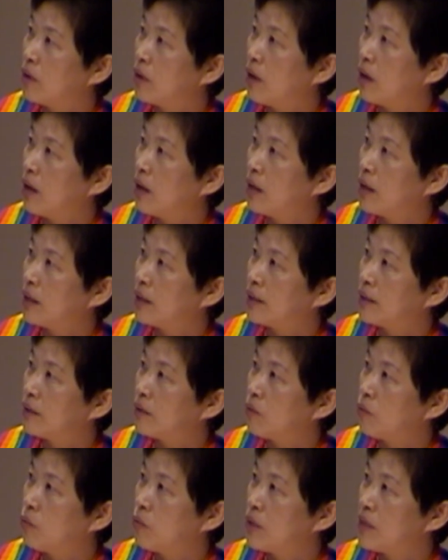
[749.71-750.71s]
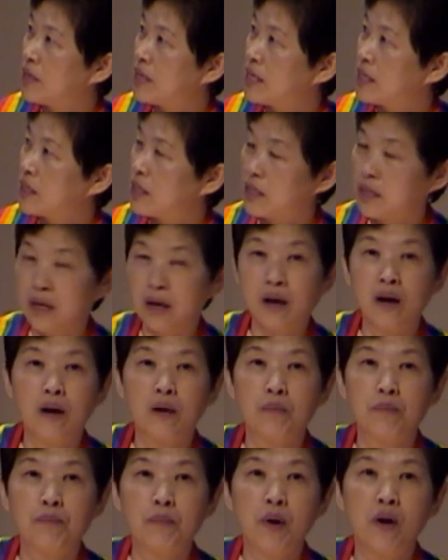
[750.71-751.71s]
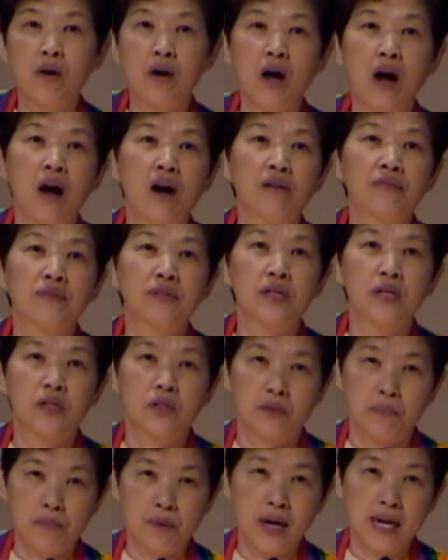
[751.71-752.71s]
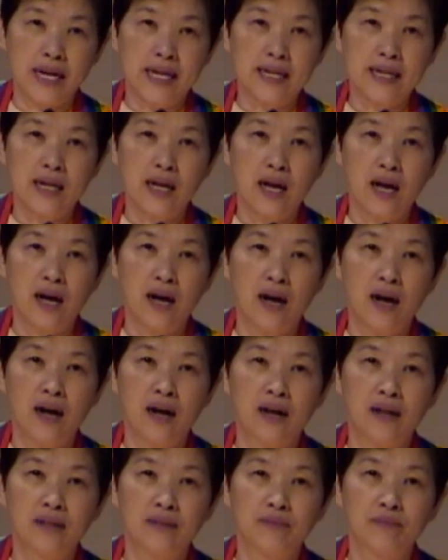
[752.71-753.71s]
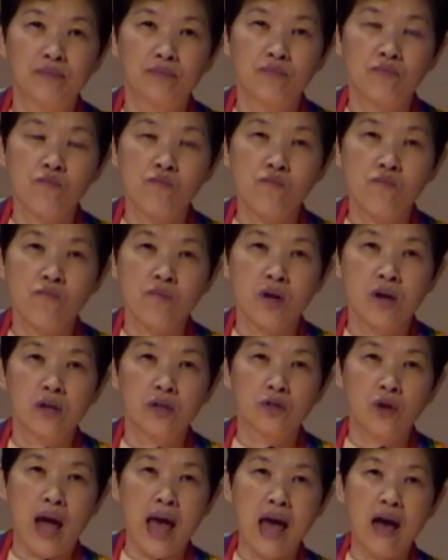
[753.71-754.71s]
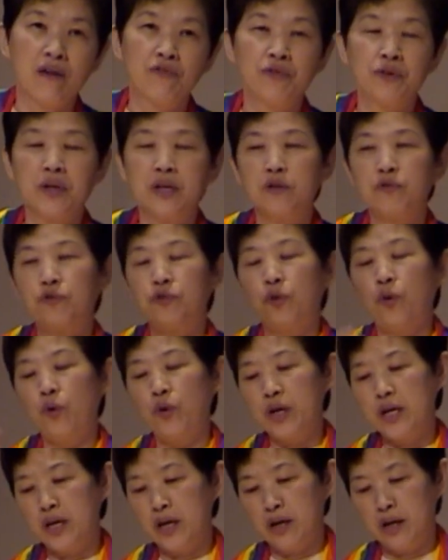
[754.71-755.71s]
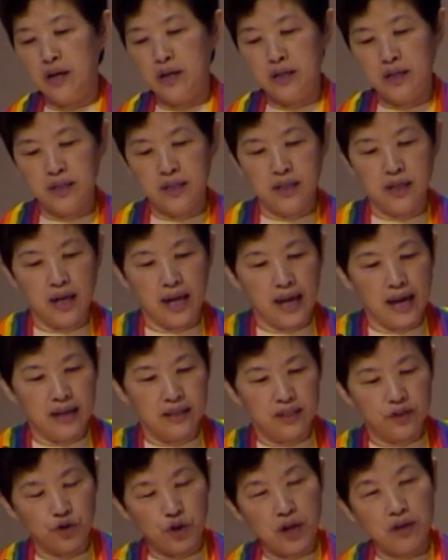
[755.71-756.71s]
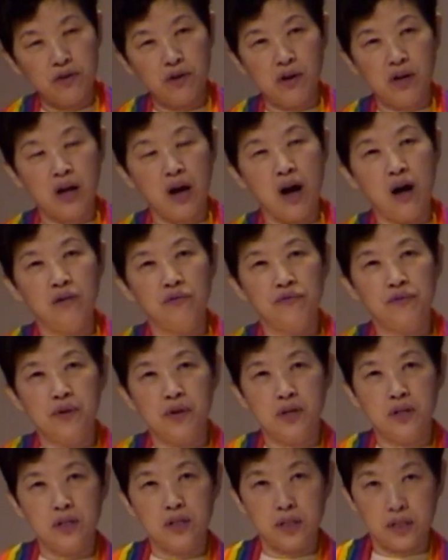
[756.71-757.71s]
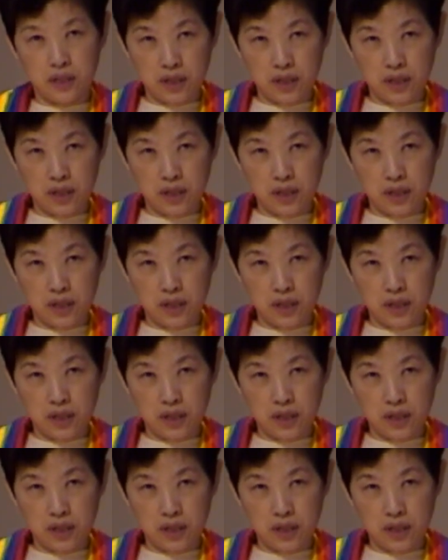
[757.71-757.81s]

uh with this book of discipline. Uh, so every four year at general conference,